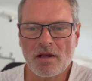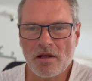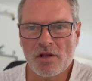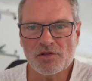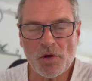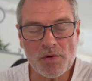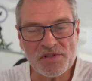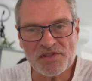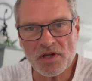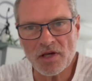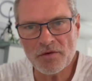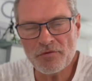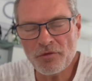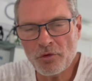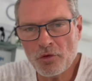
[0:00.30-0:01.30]
So it's time
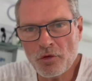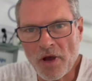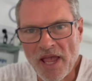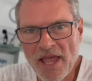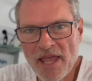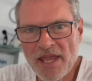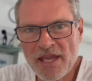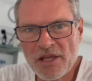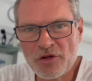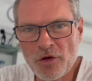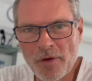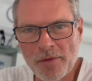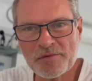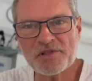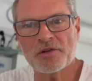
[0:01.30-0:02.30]
for a new
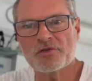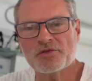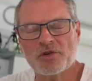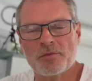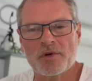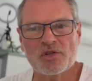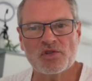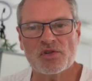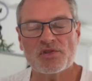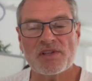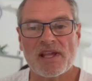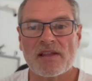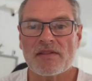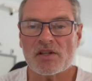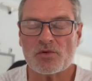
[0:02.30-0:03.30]
episode of 2 Minute Tuesday,
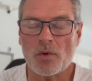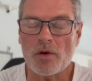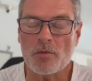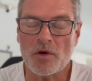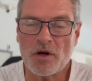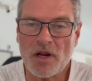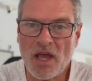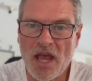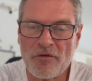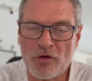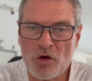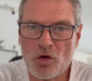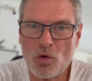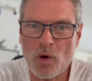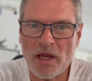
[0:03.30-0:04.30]
and this week we're going to have a
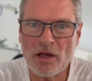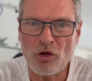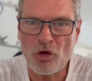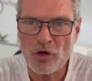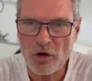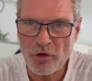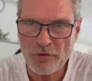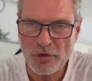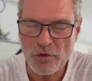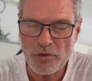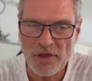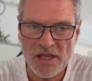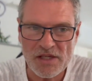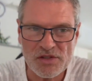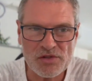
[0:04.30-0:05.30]
quick look at a few
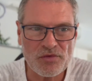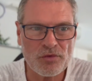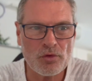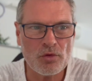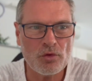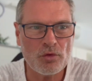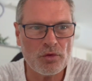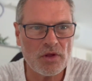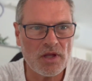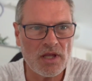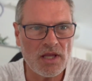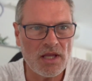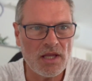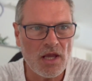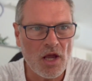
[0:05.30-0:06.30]
things for
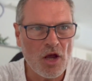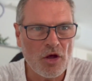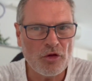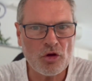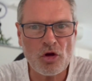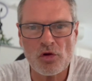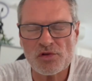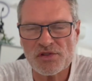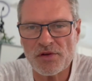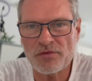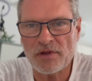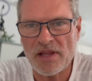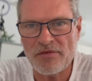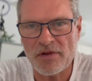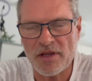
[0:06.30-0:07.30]
the cost of
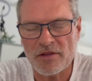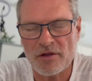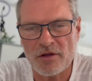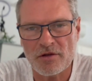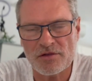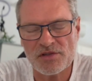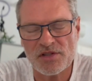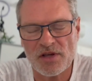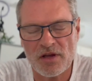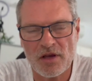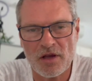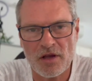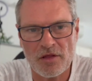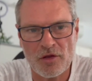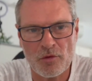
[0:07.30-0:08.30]
living
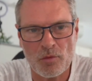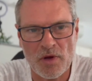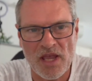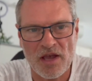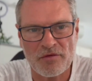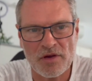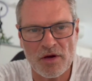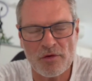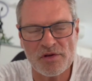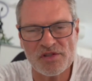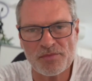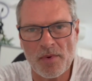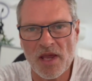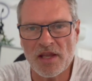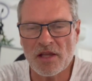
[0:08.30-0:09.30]
that we have here in
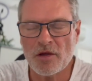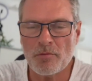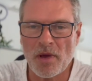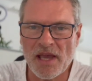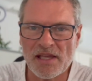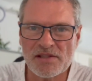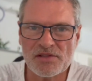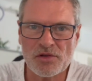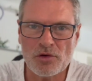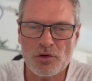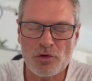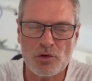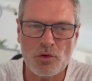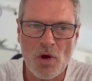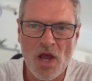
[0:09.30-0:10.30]
Spain compared
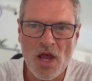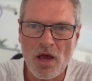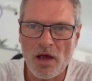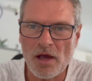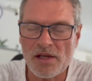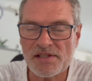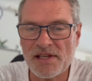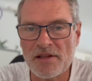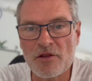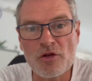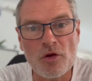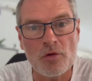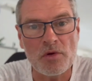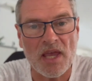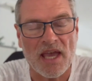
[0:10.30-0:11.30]
to say the
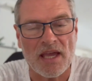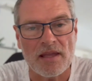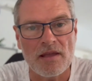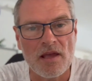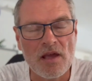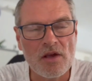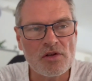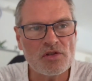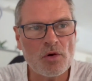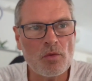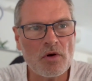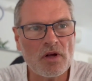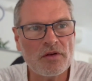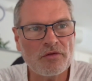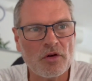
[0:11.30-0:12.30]
UK. So what
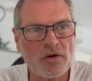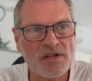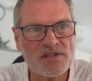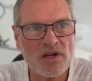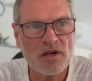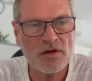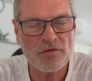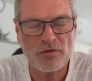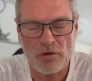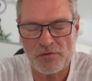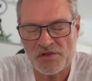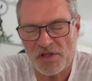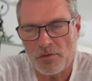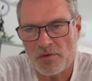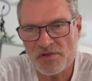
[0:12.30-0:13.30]
I've done is
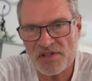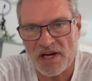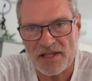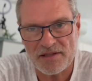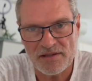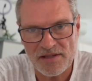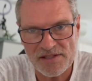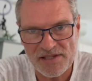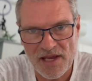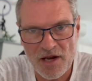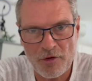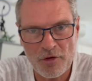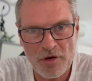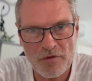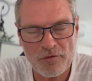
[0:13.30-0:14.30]
we've selected this
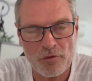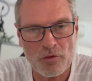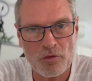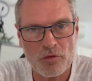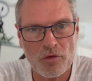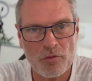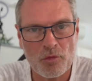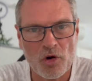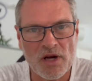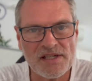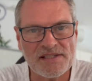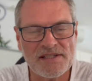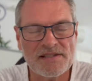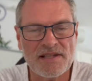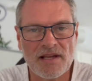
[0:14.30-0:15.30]
area for the
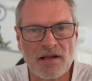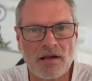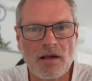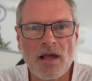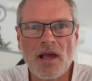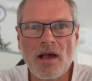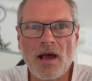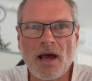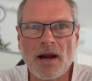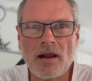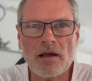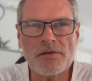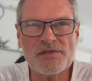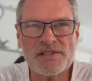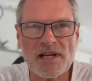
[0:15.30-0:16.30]
prices here, and
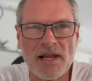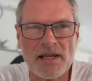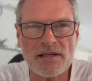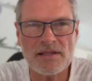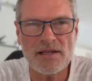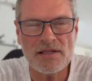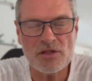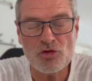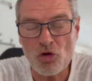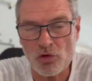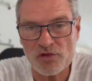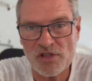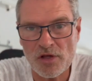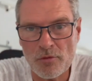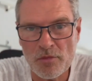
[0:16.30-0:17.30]
I've selected
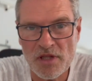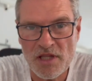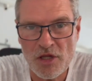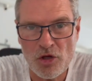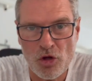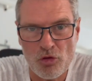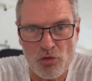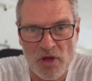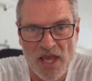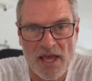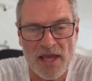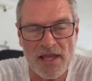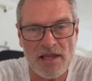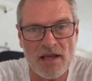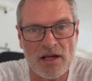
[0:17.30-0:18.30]
Nottingham in the
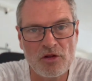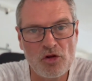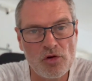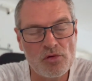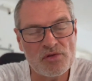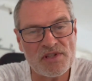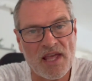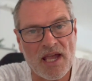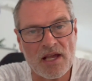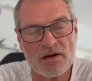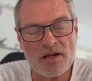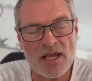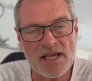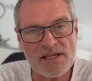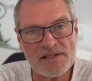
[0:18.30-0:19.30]
UK and used that
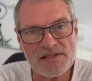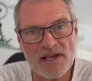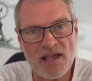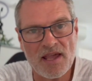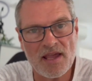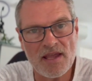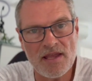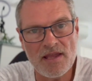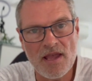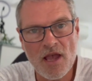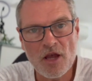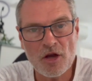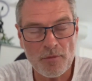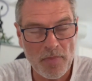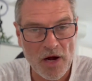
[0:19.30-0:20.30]
as a
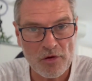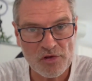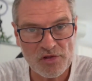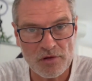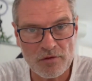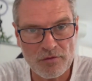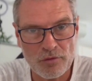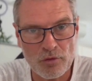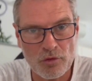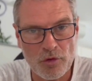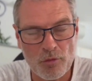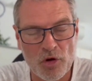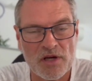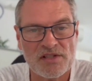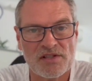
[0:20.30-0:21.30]
comparison for the
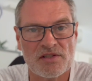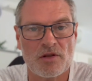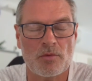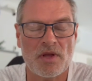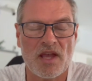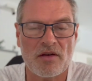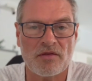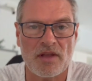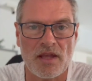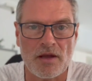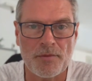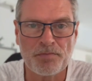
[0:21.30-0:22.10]
prices that we have here.